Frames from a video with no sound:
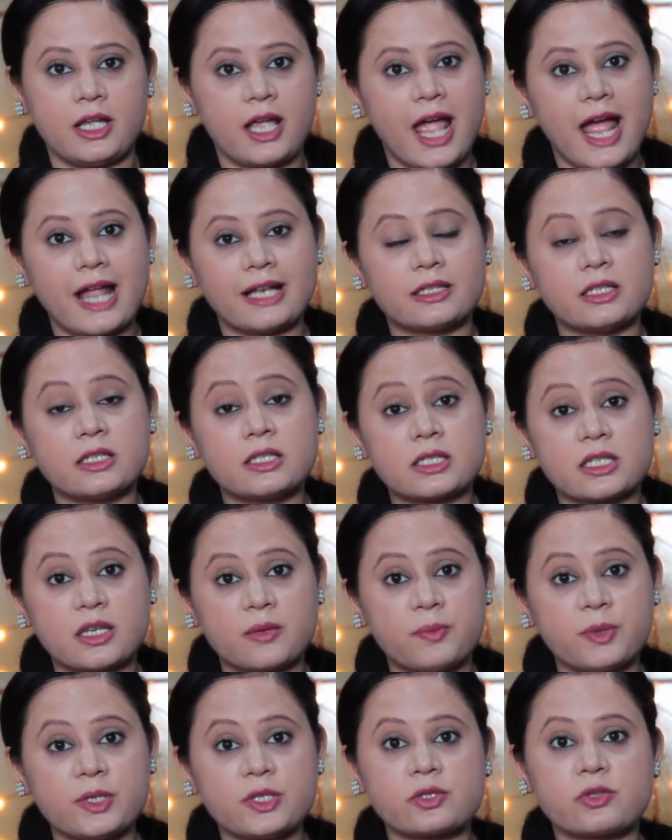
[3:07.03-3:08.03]
And this
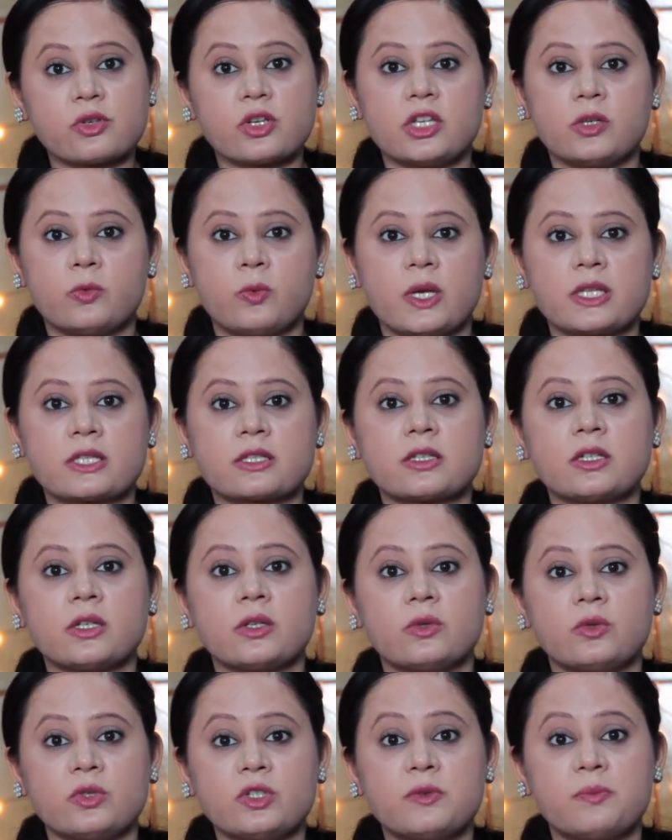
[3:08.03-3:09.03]
tip is to invest in a
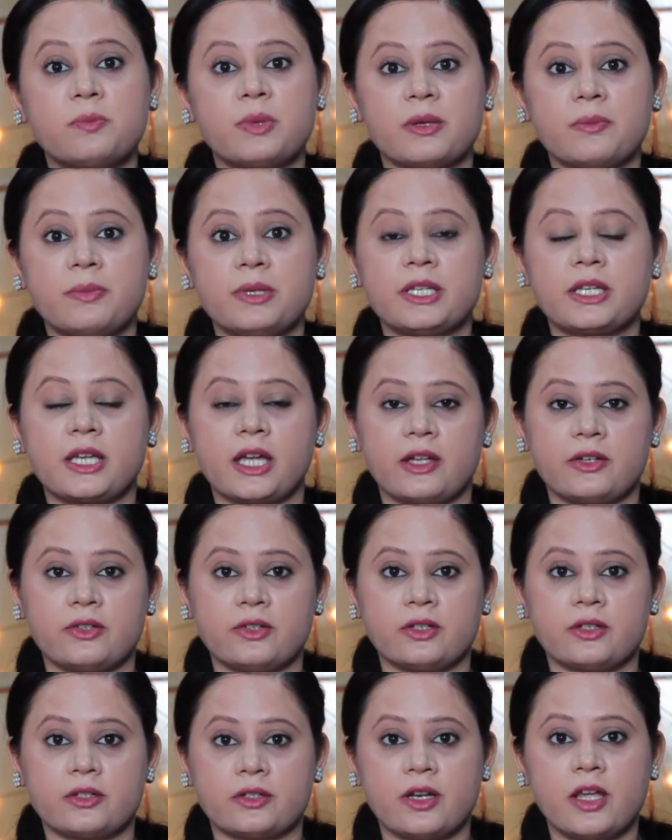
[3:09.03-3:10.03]
good baby
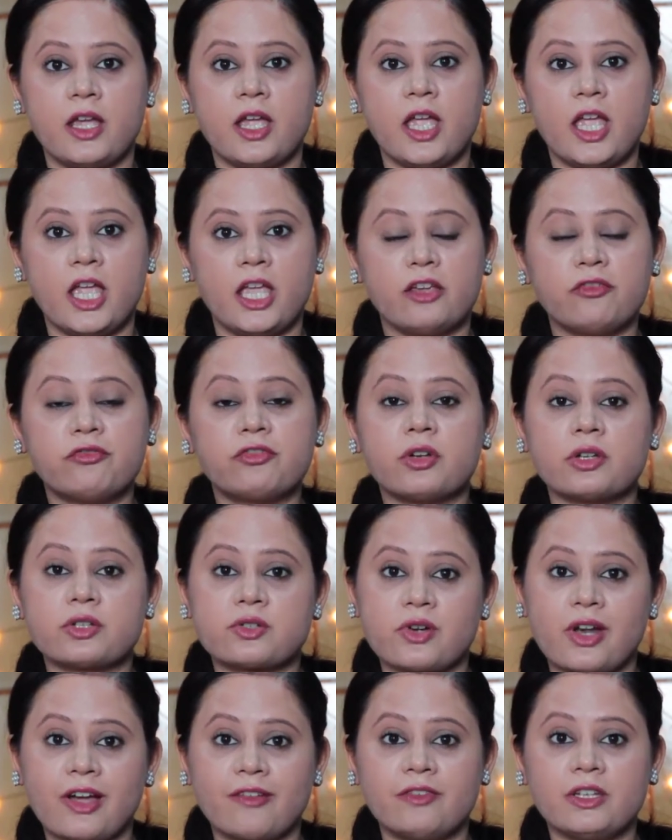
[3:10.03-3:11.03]
carrier. If you are
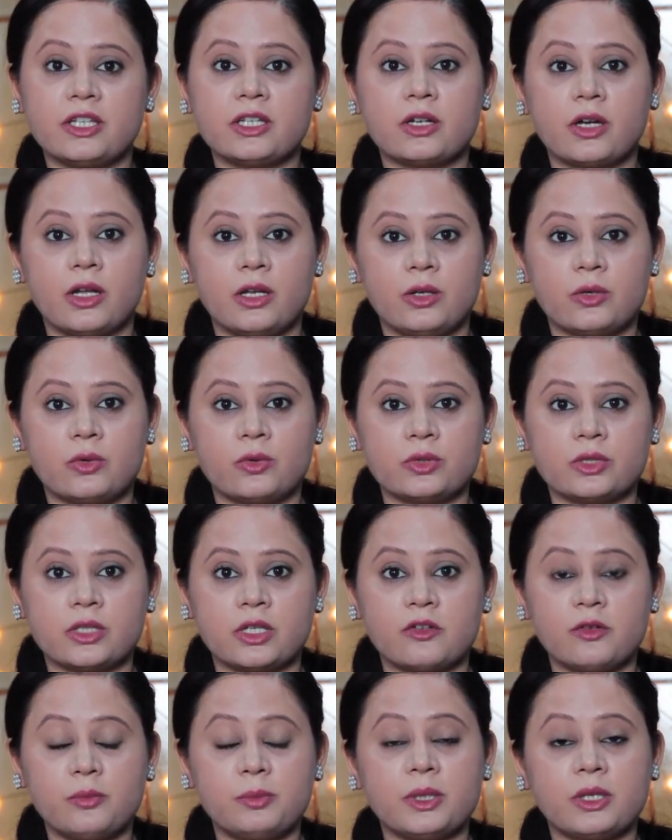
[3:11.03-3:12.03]
traveling alone, there
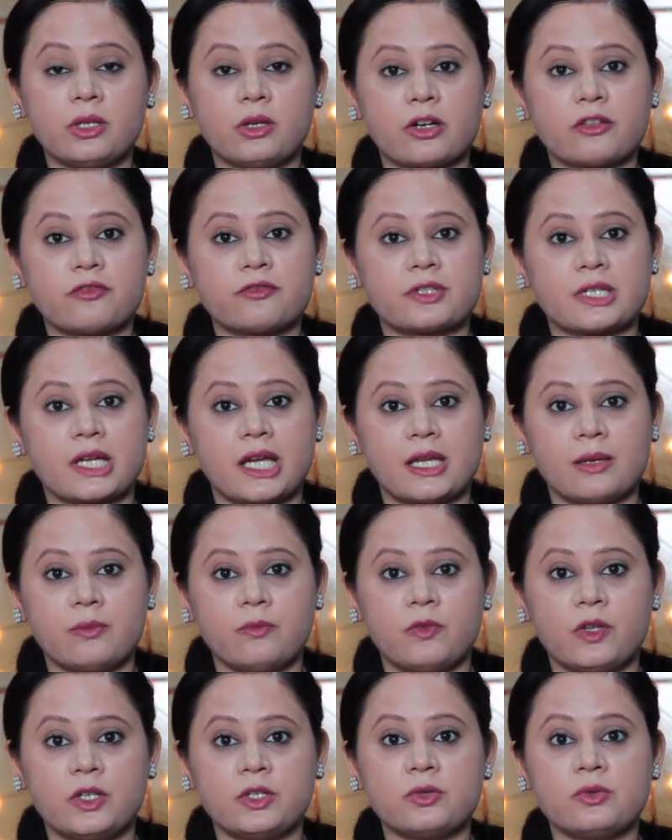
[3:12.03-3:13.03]
will be a lot of time
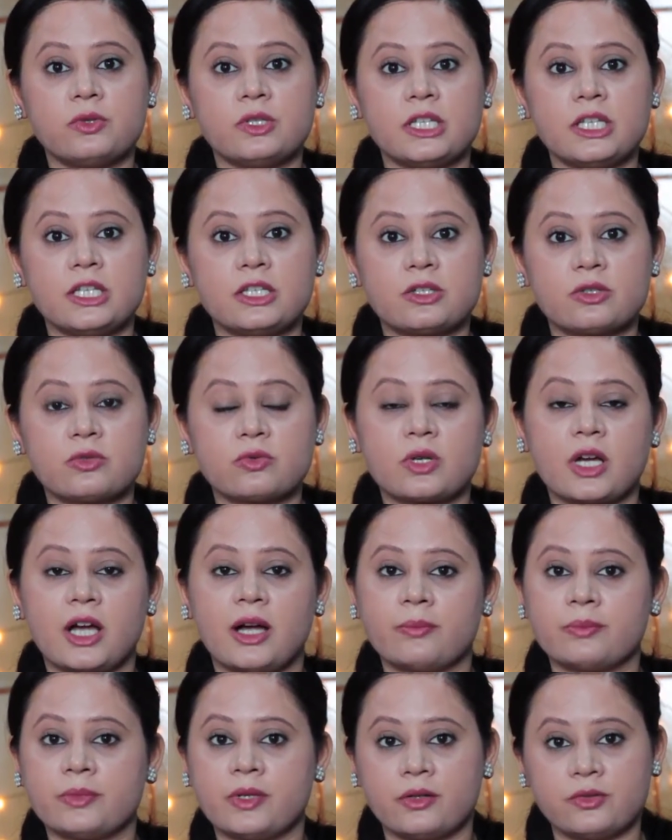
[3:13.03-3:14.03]
when you need to
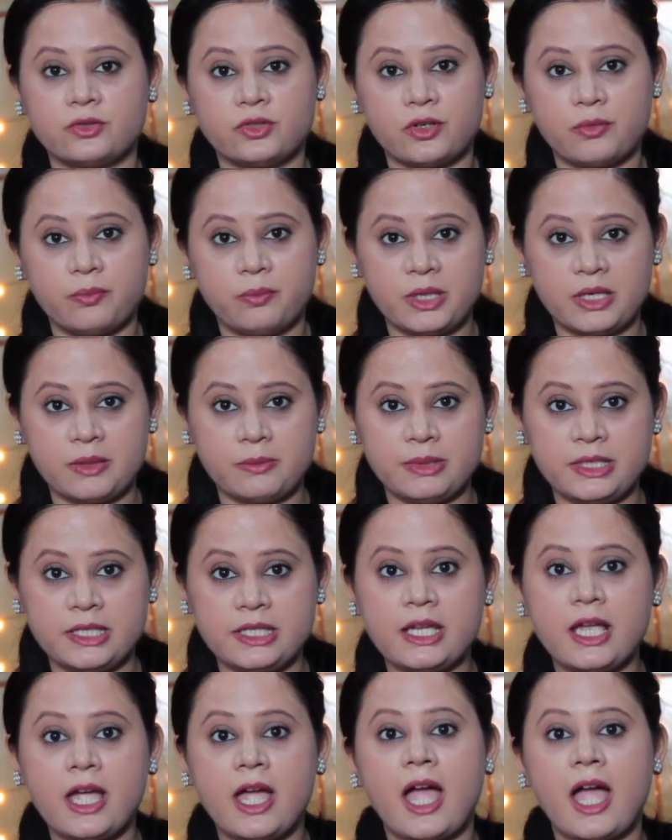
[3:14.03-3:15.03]
calm down your baby
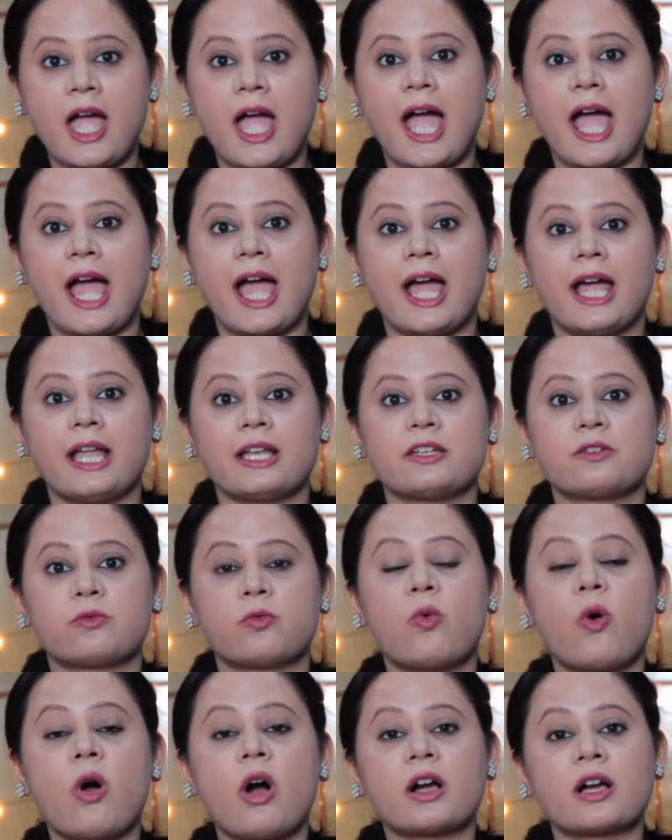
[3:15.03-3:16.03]
and
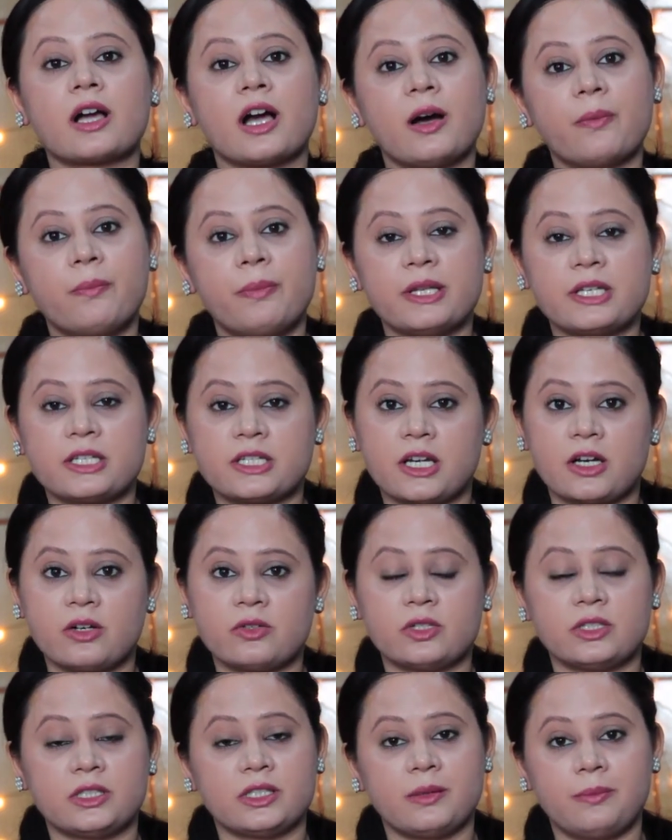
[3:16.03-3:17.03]
walk up and down
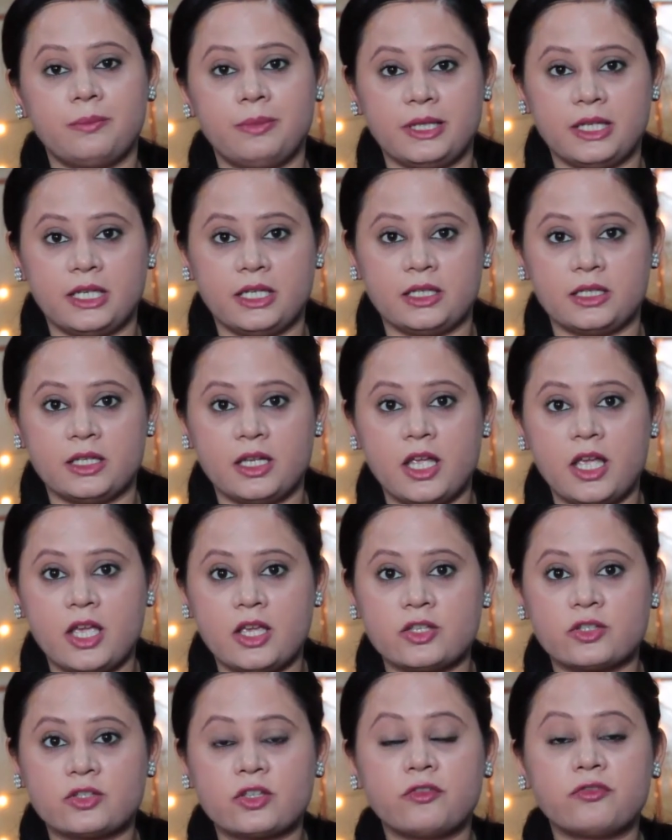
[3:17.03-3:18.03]
in the plane.
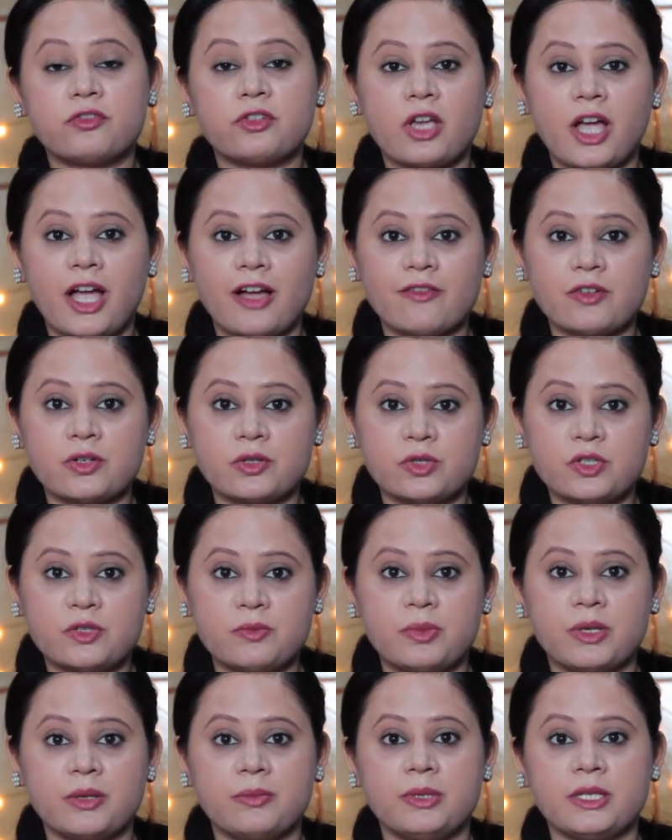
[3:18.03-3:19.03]
So if you have a good
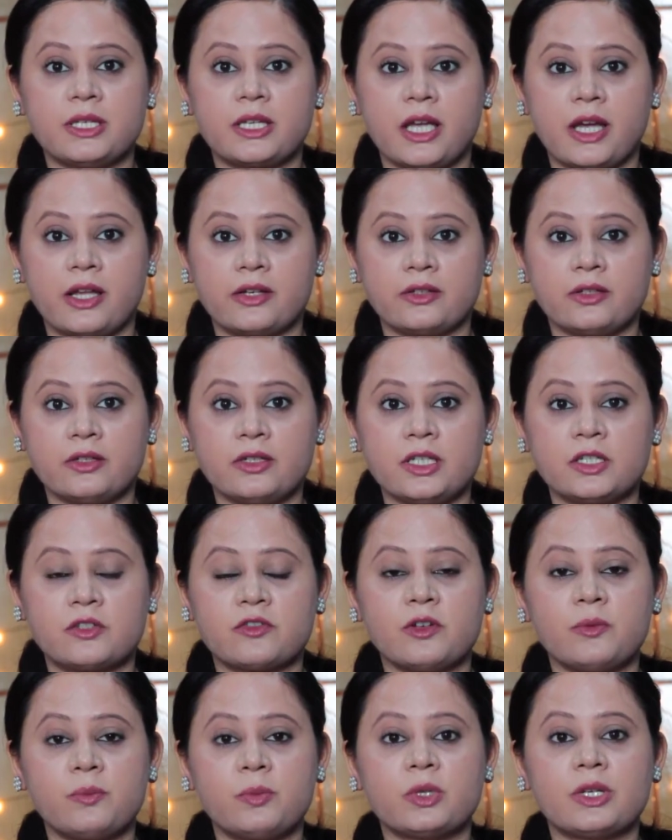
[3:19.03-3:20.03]
baby carrier, it
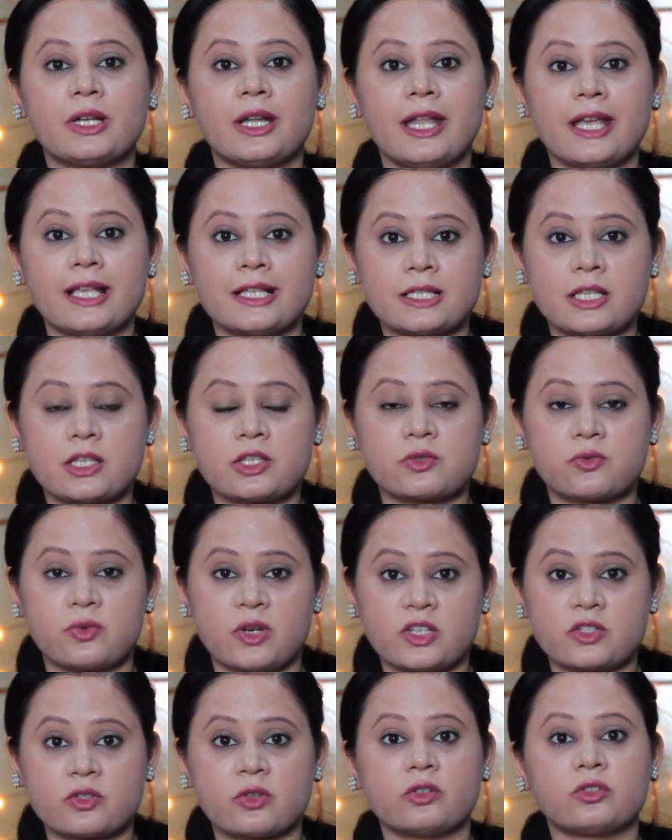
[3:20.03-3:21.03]
will put less
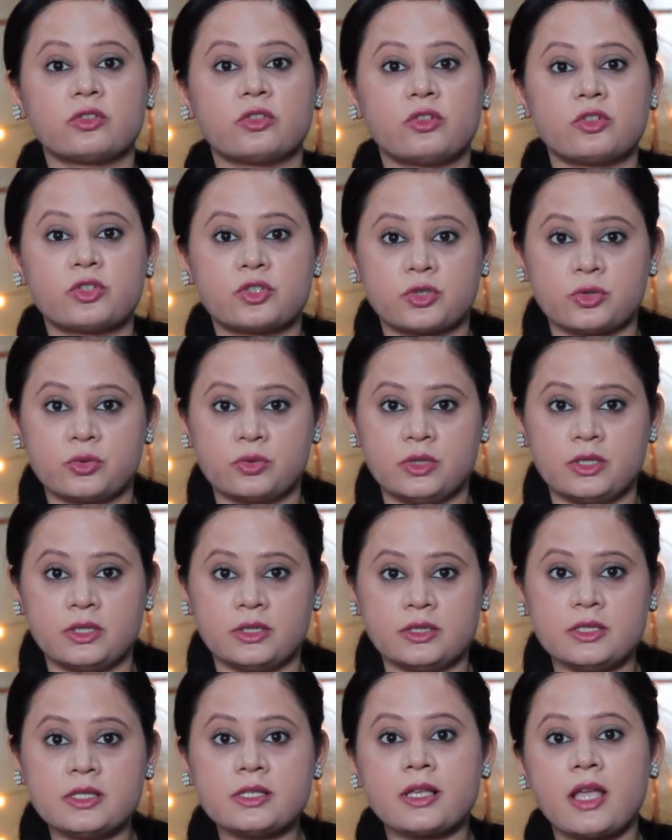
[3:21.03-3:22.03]
stress on your
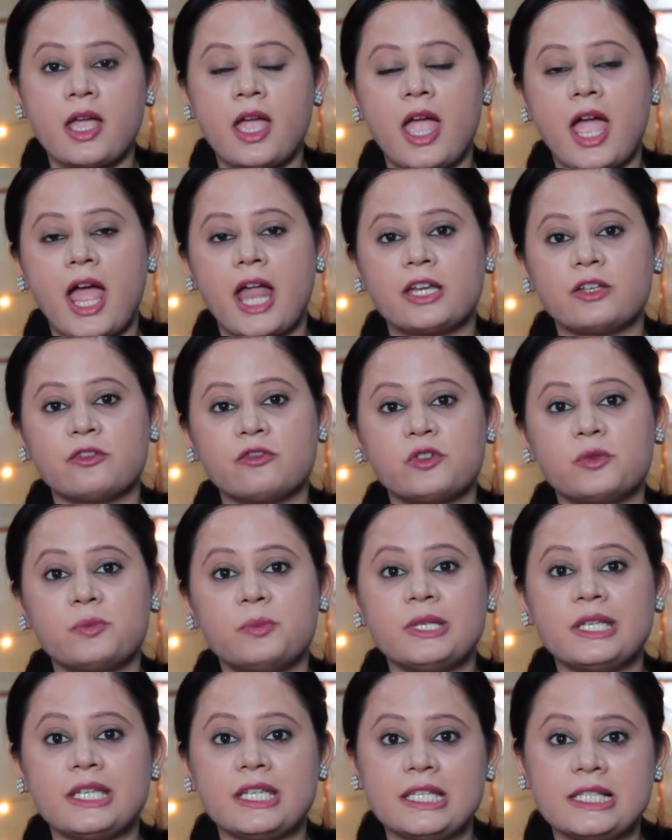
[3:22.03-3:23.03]
shoulders and you would
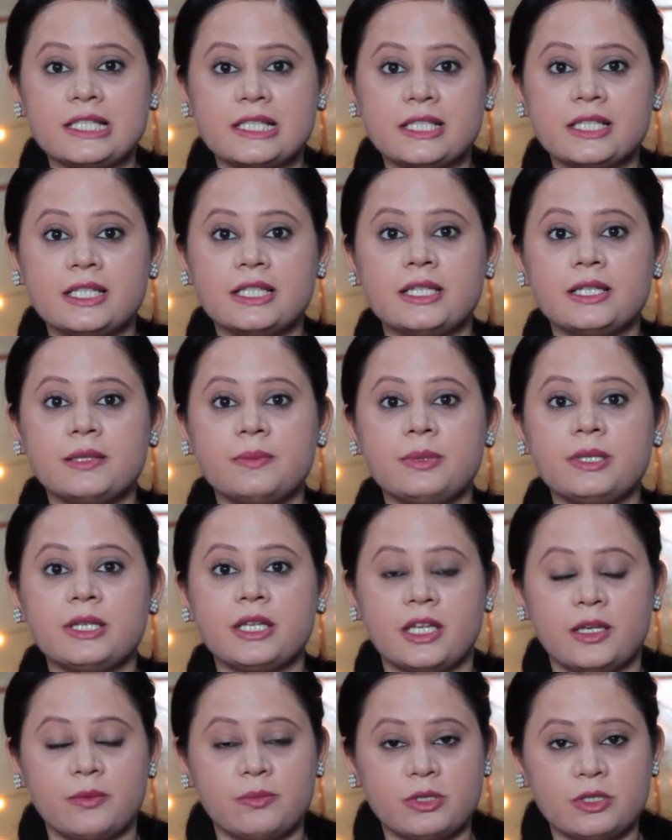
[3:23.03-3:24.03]
be easily be
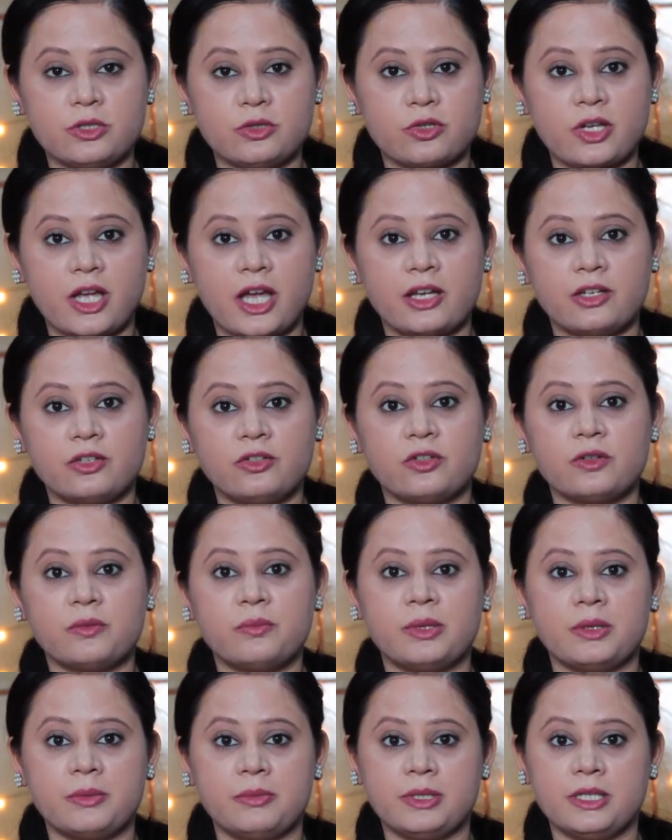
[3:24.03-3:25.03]
able to carry your
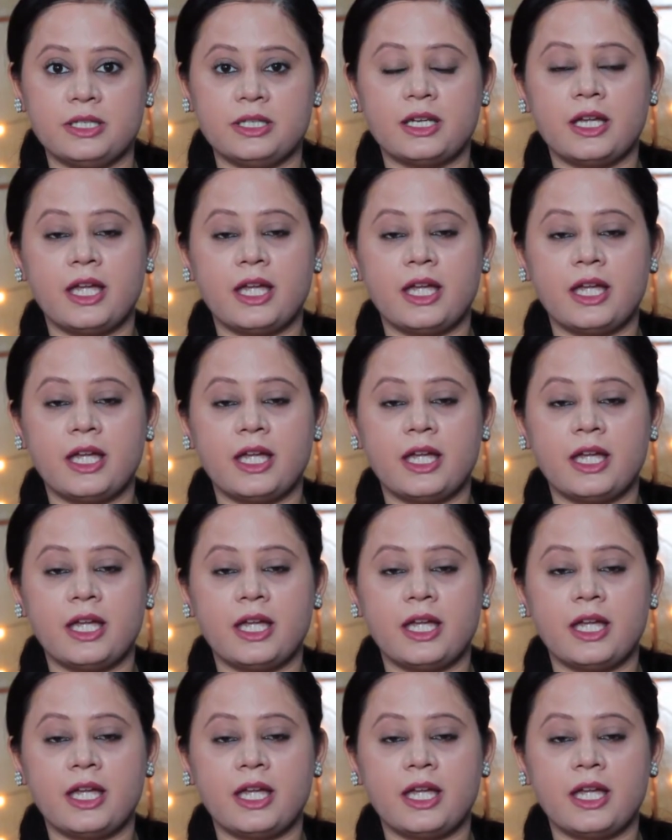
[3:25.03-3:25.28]
baby.